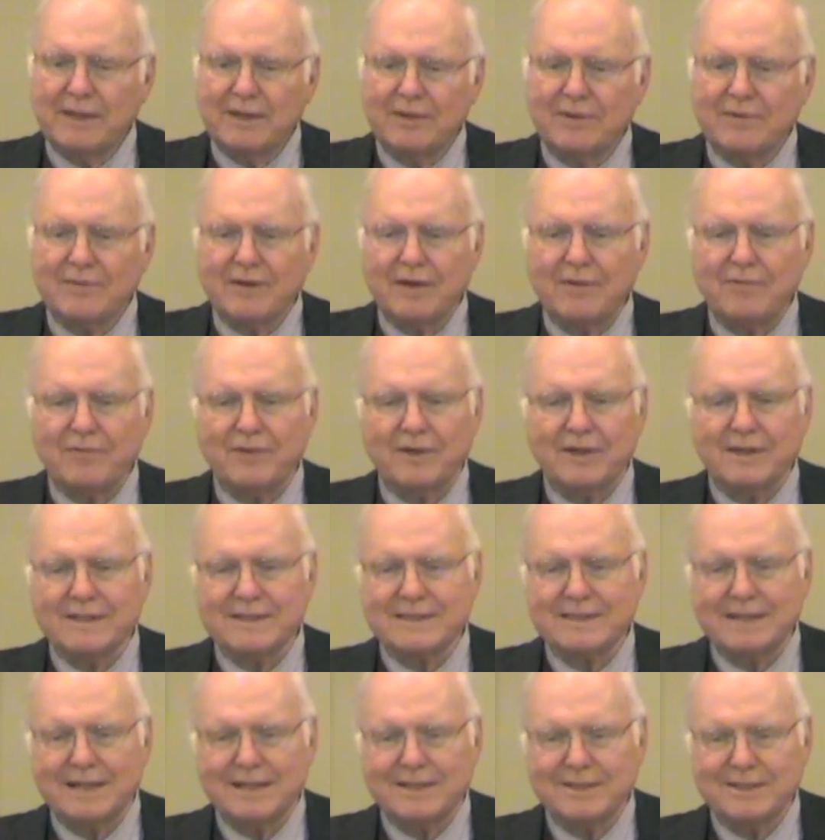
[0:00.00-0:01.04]
years, I thought
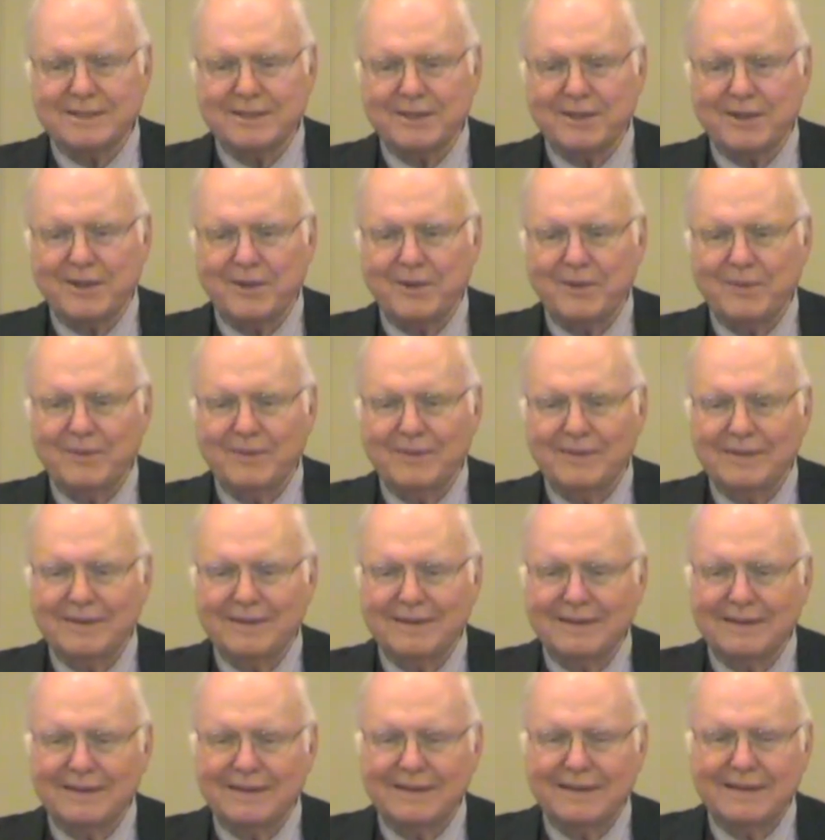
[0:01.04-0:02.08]
it's touch and go.
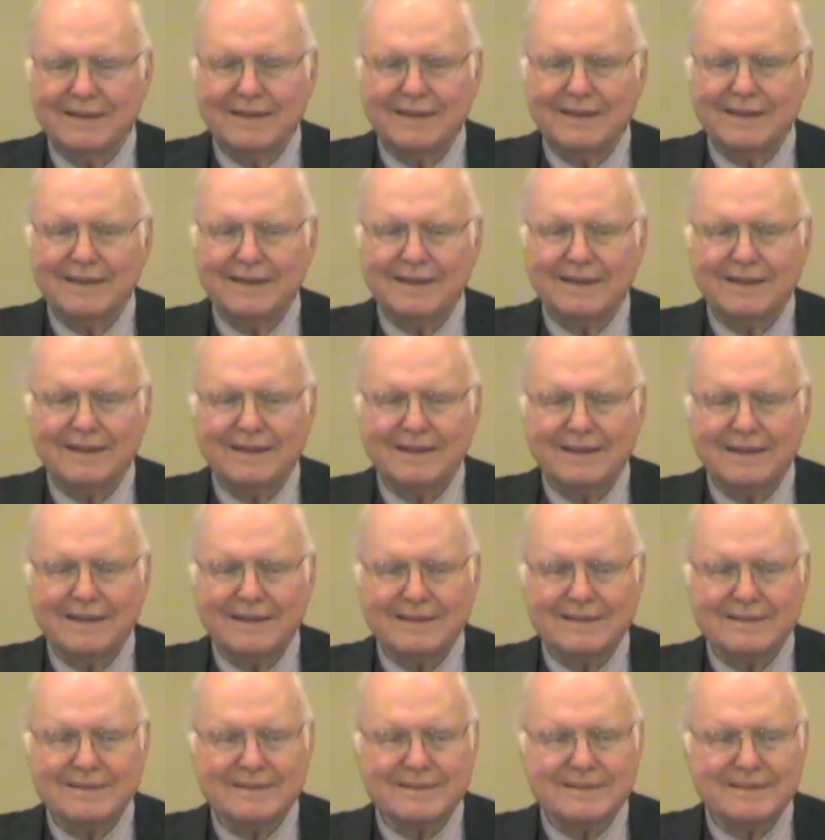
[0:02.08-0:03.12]

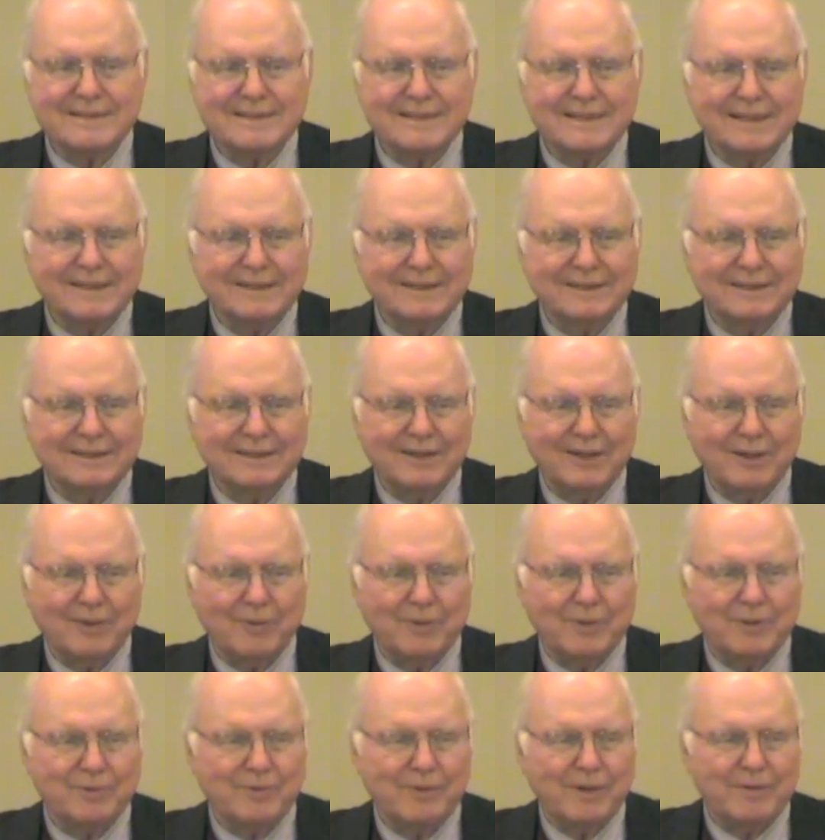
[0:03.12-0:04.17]
It's just touch and go
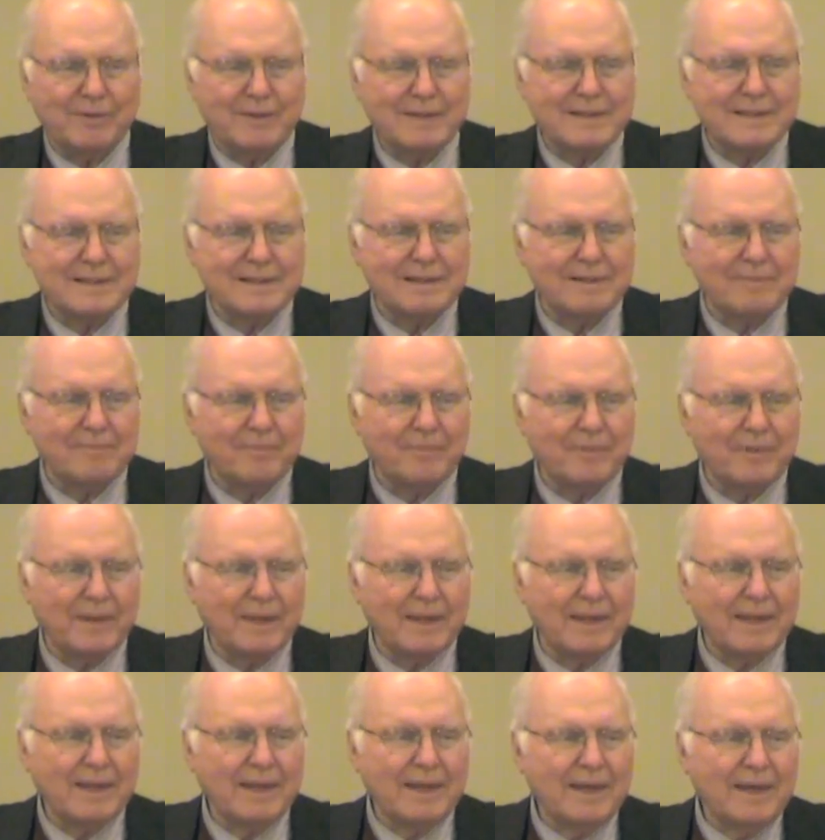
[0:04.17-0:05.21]
which way we tip.
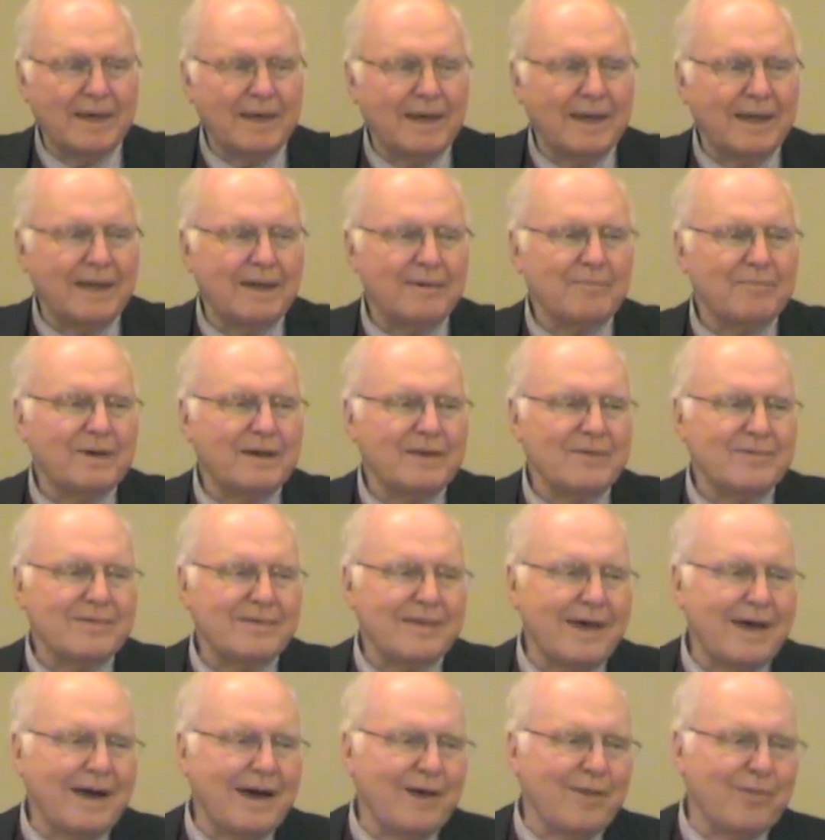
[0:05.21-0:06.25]
And I must
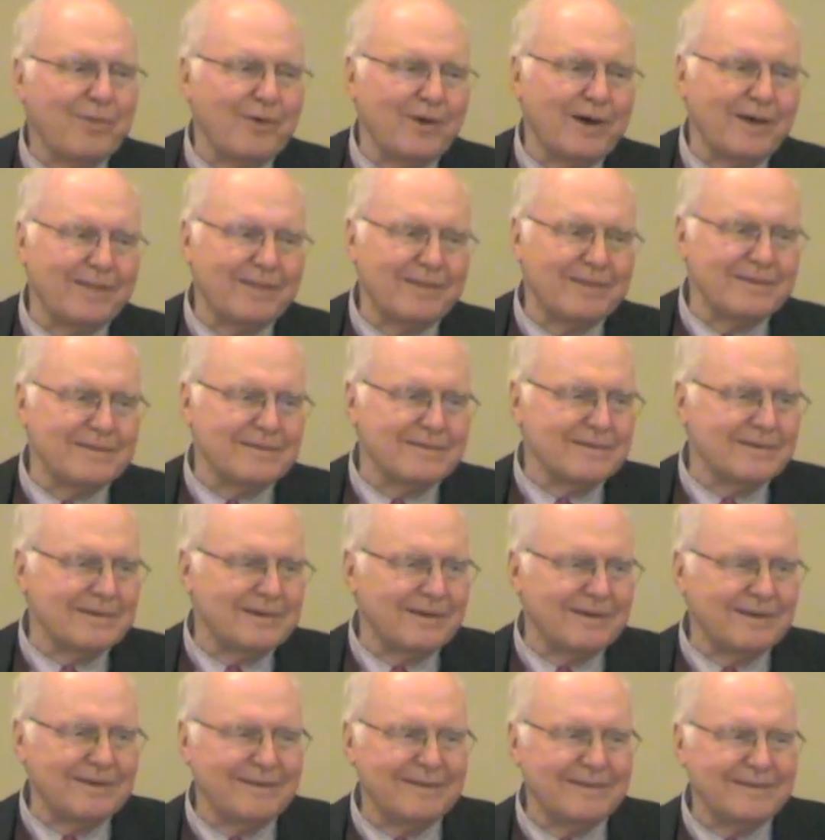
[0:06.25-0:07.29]
say, I thought this
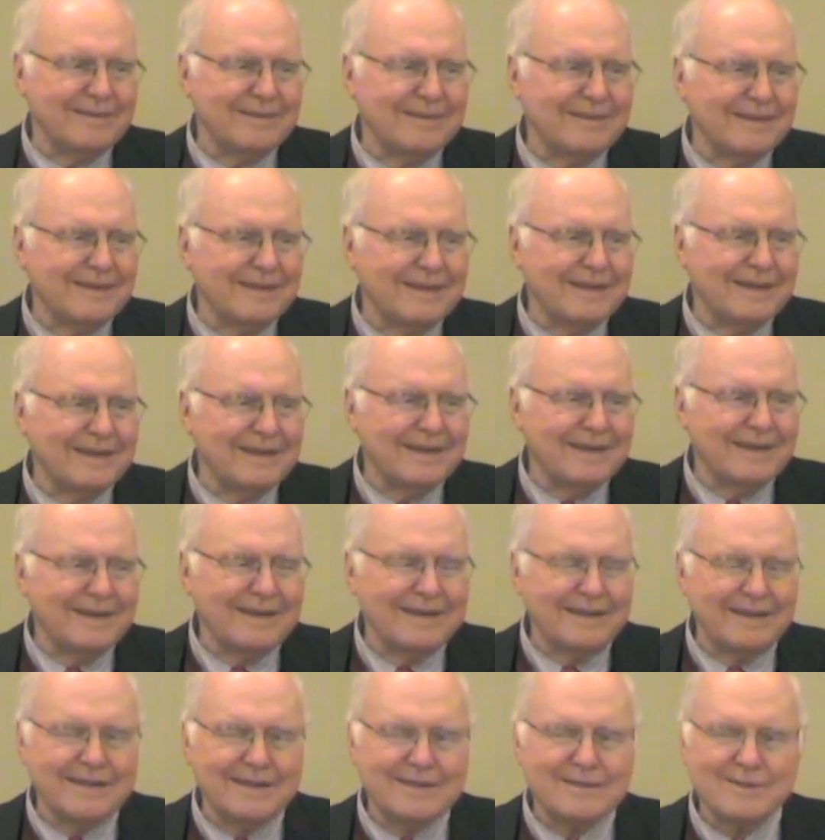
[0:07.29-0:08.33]
year,
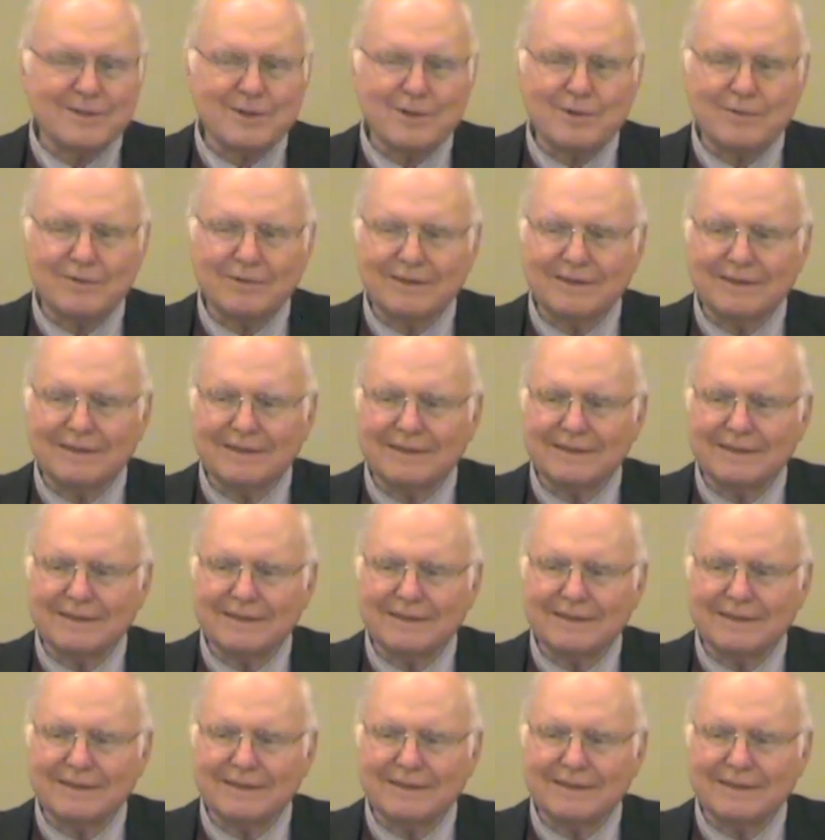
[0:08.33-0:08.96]
it's over.